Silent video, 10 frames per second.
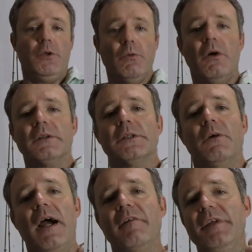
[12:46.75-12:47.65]
You also
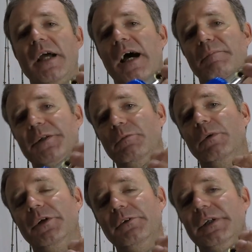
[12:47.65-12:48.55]
have the option
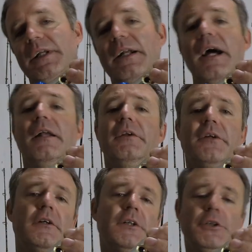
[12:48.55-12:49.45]
when using an
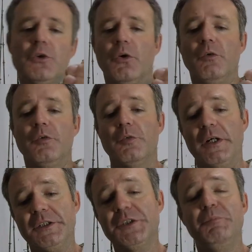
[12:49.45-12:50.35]
Ilander to troll
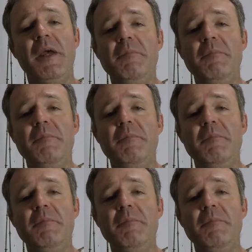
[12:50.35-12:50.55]
fresh bait